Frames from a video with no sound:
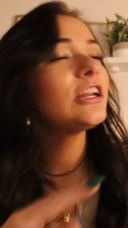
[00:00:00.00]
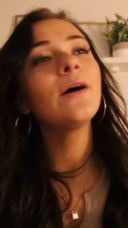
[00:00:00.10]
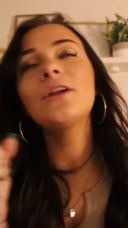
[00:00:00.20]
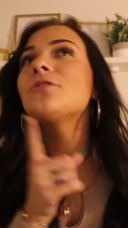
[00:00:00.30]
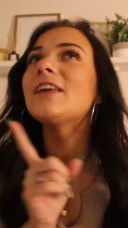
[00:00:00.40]
no,
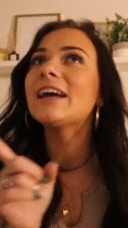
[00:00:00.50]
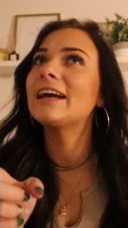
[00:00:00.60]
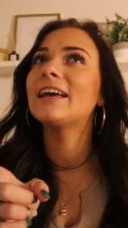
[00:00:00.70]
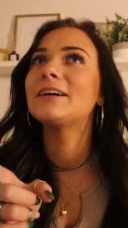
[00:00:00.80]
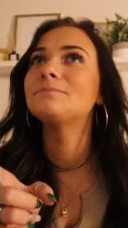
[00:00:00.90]
I don't think I
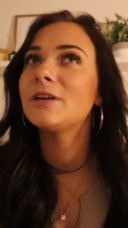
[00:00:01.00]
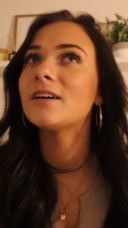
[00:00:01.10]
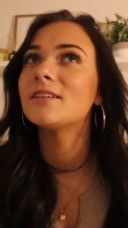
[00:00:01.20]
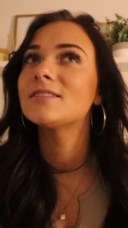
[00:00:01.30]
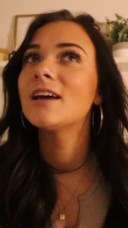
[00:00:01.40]
am
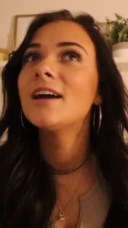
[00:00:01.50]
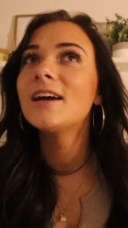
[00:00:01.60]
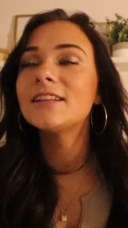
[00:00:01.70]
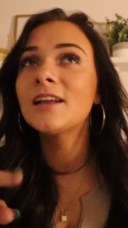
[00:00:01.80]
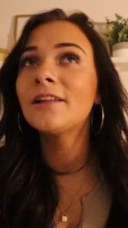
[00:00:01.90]
because
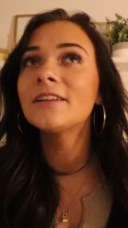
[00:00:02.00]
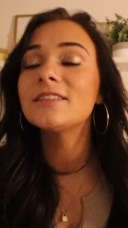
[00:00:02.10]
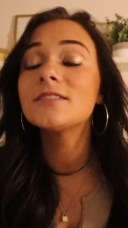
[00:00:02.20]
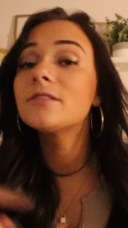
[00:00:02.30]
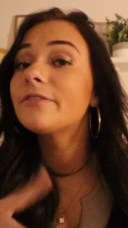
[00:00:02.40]
it's not like
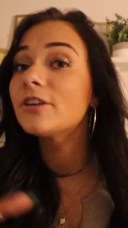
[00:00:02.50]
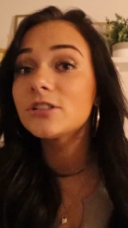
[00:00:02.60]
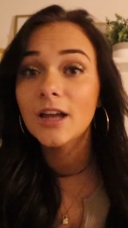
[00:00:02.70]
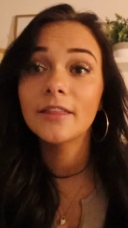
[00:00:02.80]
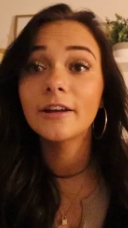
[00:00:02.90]
this is the
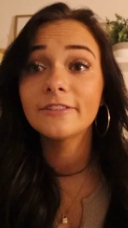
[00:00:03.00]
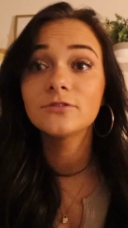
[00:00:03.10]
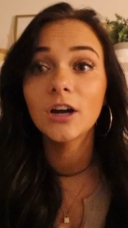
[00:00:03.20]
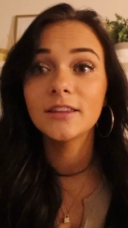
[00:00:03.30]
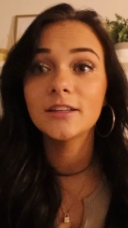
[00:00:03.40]
first guy that I've
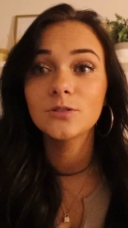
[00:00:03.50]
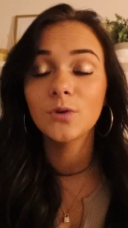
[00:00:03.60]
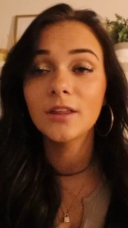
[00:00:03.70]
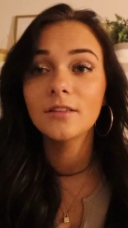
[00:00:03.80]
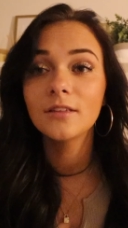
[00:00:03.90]
tried this
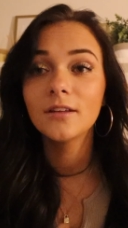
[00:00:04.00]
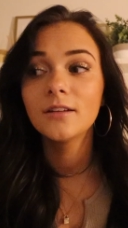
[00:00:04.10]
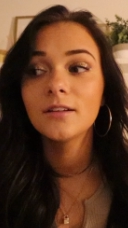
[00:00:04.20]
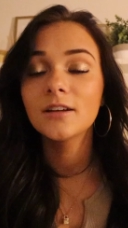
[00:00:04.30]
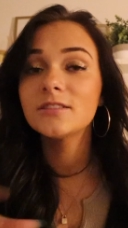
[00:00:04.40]
with.
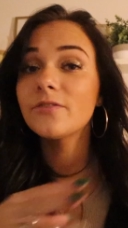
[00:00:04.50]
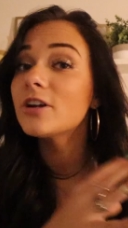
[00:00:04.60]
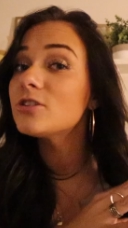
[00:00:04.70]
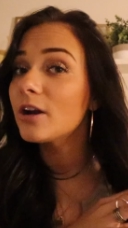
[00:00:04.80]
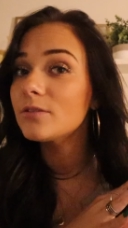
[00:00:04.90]
Because I've
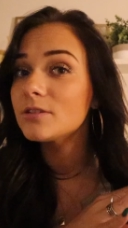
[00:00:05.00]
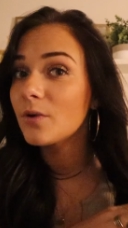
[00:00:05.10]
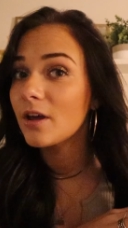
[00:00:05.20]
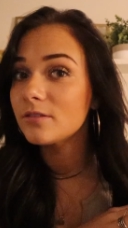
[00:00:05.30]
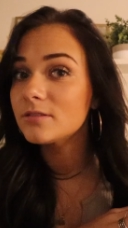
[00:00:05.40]
already tried it with
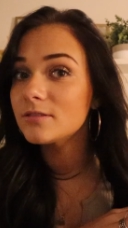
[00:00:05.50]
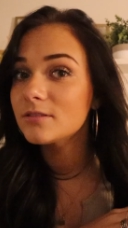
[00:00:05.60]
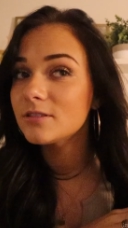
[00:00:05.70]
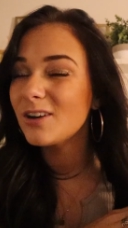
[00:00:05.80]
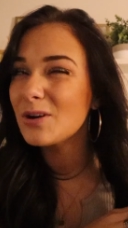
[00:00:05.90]
someone else.
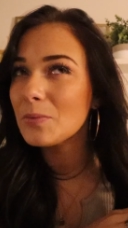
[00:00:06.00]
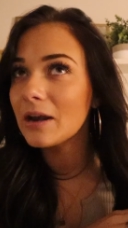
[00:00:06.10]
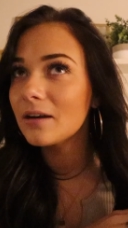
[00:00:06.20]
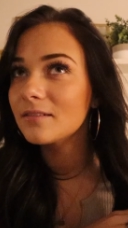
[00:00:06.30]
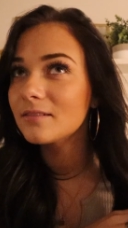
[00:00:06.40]
You know what I
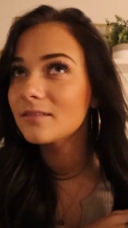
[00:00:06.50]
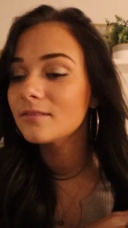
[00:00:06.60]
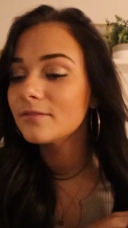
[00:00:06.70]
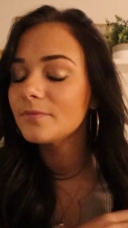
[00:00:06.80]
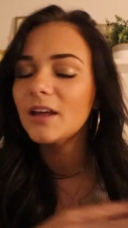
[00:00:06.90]
mean?
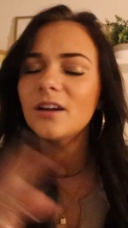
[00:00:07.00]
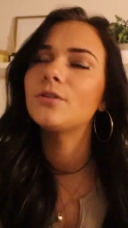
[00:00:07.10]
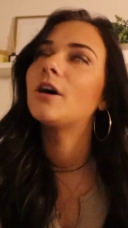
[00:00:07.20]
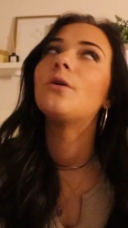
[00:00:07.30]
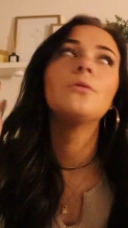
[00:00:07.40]
I don't
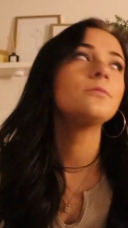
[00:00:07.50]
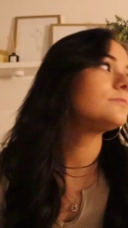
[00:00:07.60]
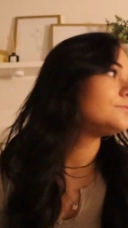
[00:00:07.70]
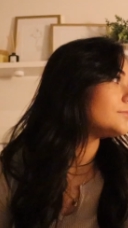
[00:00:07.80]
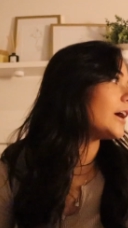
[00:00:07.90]
know.
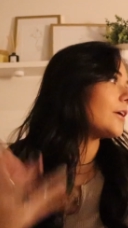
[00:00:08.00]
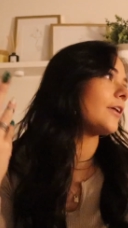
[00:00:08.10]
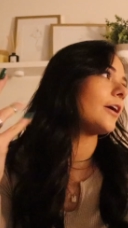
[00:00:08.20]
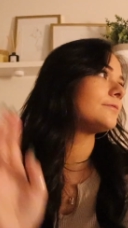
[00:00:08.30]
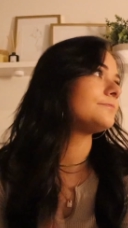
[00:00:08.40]
I don't know.